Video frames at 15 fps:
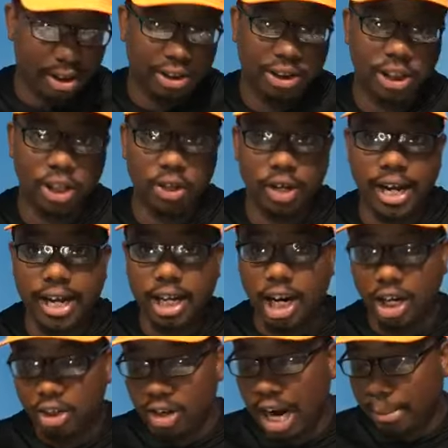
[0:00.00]
So at
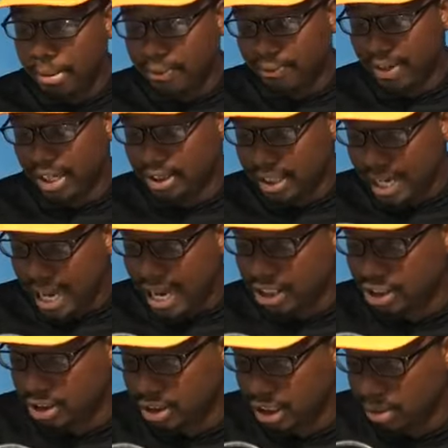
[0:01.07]
our Crappie Fest,
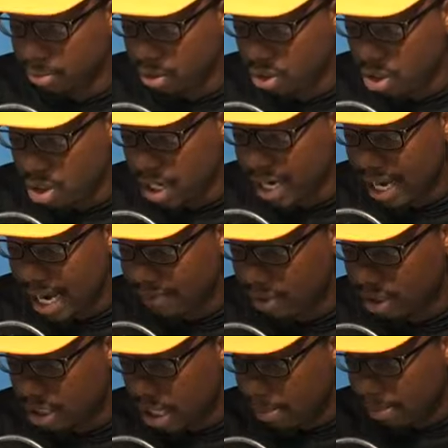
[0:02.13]
actually, we're going to have a
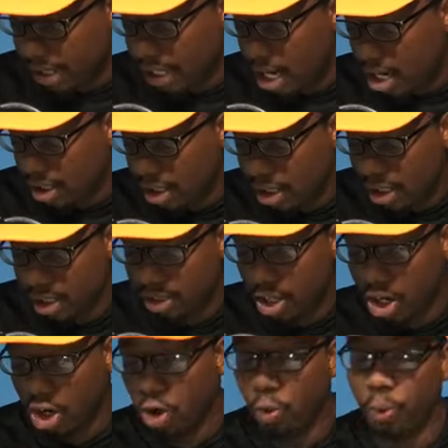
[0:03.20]
company out there
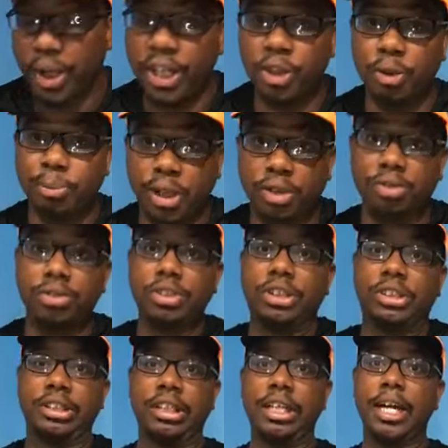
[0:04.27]
called We Do
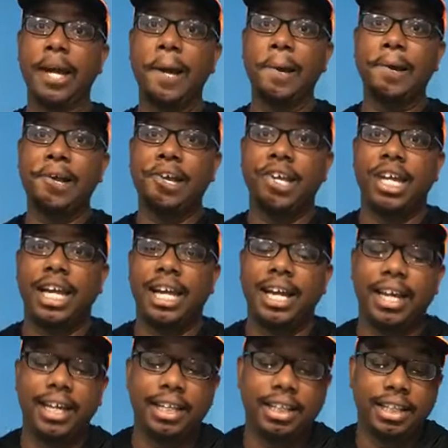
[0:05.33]
Boats.
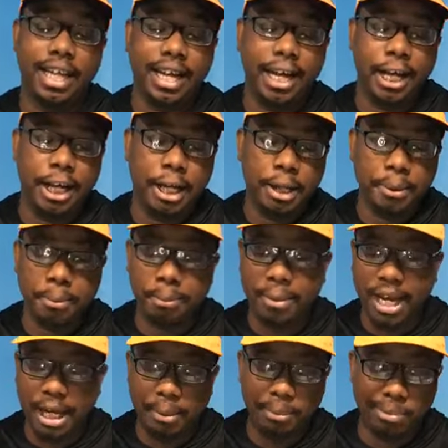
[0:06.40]
And they
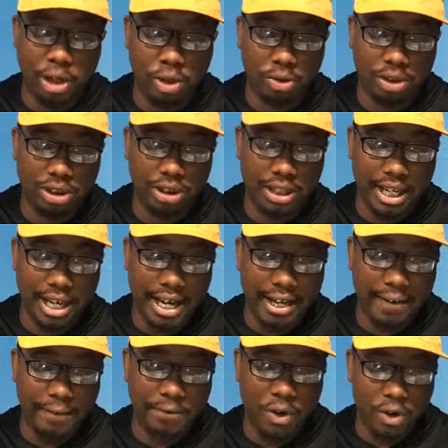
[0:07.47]
make boats
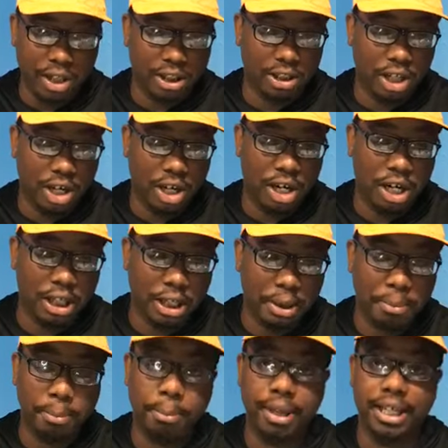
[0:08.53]
that focus
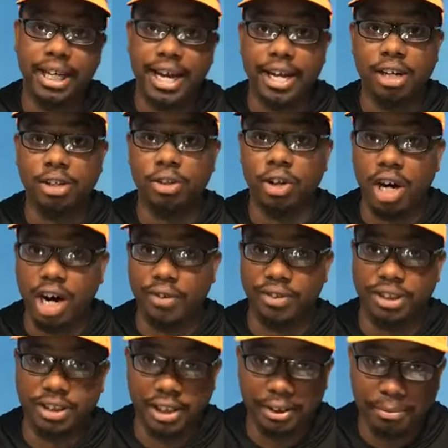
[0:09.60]
on mechanical
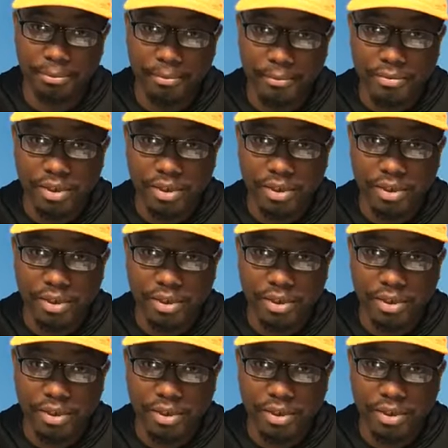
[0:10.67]
harvesting.